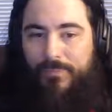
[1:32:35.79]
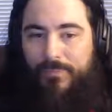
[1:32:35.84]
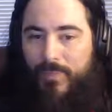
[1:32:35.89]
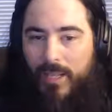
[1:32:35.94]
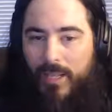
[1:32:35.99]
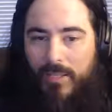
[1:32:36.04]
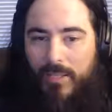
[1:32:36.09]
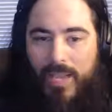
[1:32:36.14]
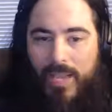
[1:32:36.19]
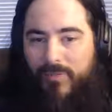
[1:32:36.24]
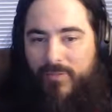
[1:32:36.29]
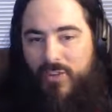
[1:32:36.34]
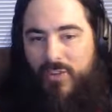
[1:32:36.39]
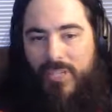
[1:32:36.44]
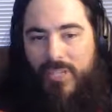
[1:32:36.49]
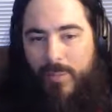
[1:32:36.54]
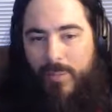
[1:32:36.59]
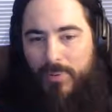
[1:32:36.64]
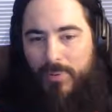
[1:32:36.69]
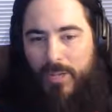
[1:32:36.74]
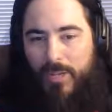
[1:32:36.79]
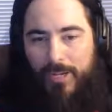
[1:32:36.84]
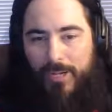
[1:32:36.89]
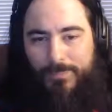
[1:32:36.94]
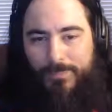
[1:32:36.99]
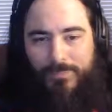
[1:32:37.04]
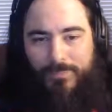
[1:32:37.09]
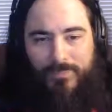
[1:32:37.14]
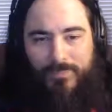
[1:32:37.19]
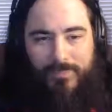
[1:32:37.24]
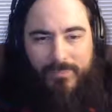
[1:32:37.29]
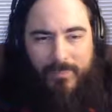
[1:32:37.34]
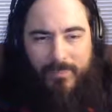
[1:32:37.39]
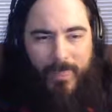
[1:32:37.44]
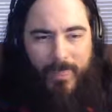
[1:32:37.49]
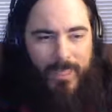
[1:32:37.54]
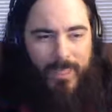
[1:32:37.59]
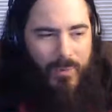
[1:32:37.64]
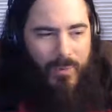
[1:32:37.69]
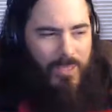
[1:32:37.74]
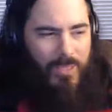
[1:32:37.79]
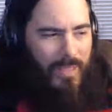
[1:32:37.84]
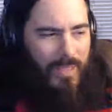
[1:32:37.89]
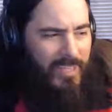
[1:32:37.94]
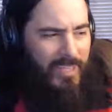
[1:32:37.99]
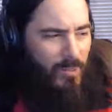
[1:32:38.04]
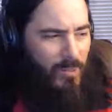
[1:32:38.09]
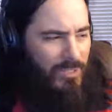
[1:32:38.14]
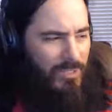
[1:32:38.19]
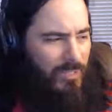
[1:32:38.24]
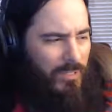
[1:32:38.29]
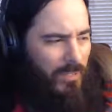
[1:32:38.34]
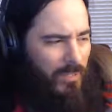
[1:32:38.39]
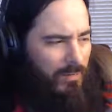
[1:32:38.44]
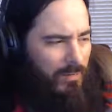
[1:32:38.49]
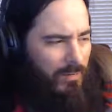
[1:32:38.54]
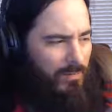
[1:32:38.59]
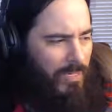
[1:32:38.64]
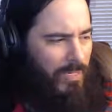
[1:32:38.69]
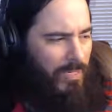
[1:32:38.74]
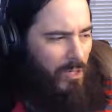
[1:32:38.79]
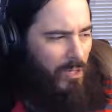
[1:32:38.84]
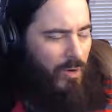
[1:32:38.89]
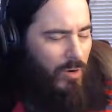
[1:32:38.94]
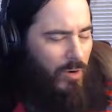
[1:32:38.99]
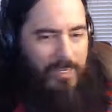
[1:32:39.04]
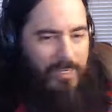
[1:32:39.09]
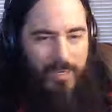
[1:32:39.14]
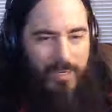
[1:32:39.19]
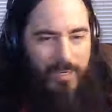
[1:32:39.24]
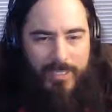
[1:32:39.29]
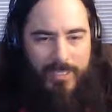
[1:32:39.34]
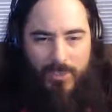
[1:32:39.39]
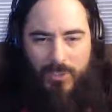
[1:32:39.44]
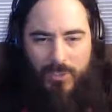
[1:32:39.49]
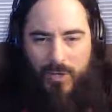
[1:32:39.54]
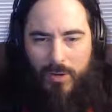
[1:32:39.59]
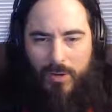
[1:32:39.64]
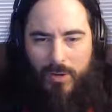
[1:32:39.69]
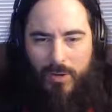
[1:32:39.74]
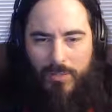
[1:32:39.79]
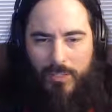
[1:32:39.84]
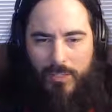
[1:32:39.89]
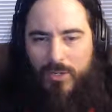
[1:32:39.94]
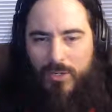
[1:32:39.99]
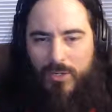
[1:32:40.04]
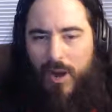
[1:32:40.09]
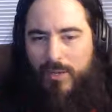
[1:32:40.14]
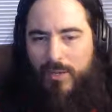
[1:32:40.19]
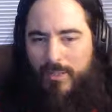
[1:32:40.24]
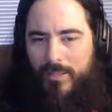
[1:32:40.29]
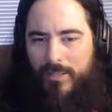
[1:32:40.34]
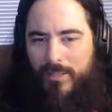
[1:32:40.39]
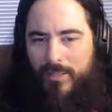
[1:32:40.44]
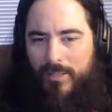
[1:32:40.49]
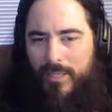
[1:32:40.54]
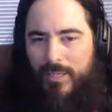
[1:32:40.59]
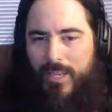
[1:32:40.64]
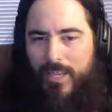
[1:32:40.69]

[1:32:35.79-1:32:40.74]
Like, for example, I think it was Neil deGrasse Tyson was talking to Dawkins,